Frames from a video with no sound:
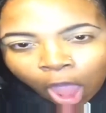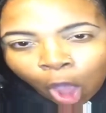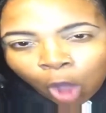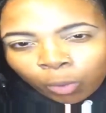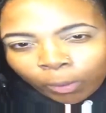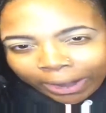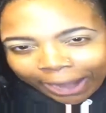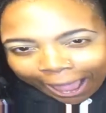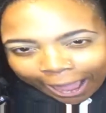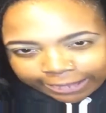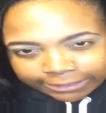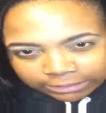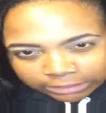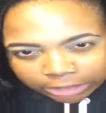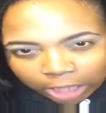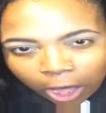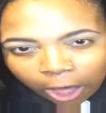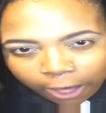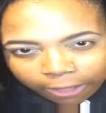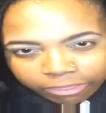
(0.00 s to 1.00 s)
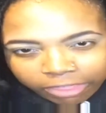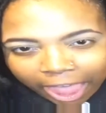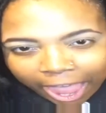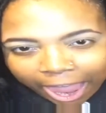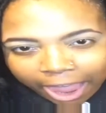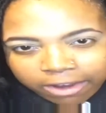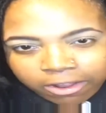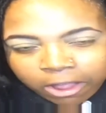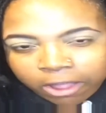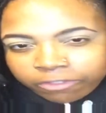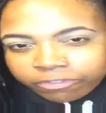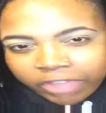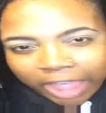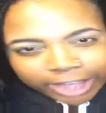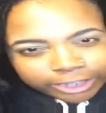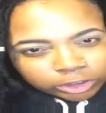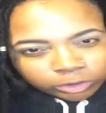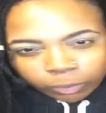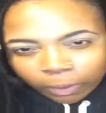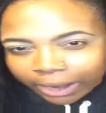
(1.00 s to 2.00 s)
When I saw that,
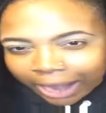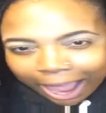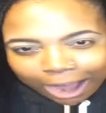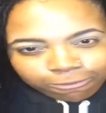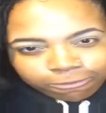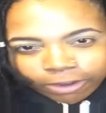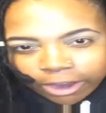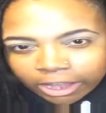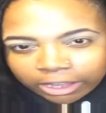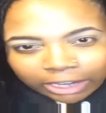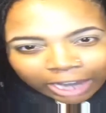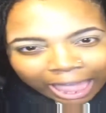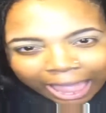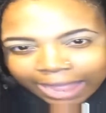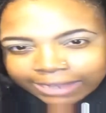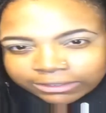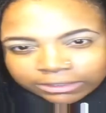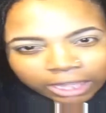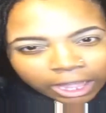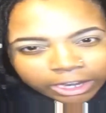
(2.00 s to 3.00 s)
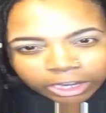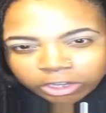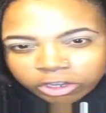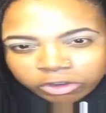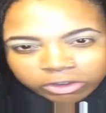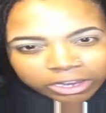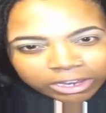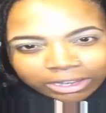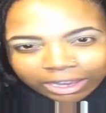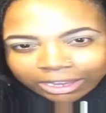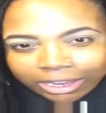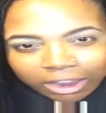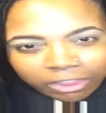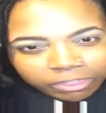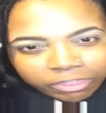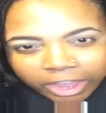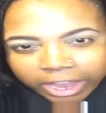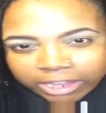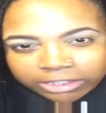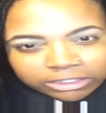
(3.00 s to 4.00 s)
that's when I realized, honey, you need to
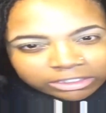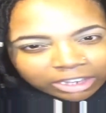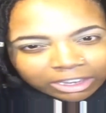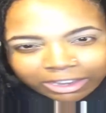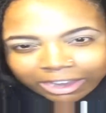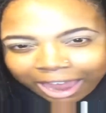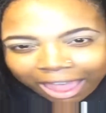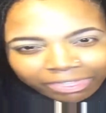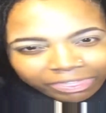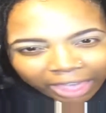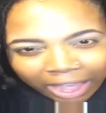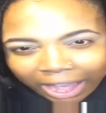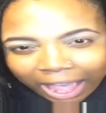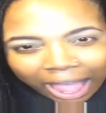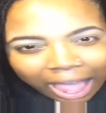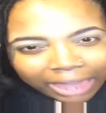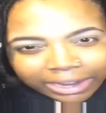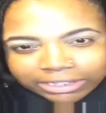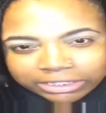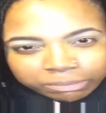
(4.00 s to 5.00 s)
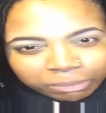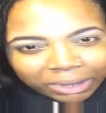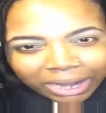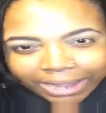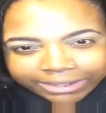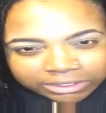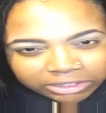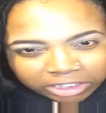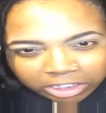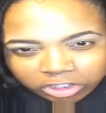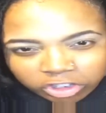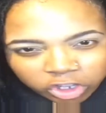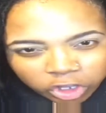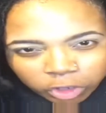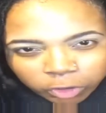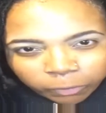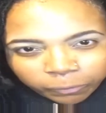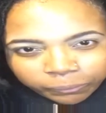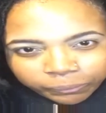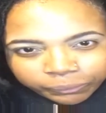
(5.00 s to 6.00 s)
get things together. God is blessing you.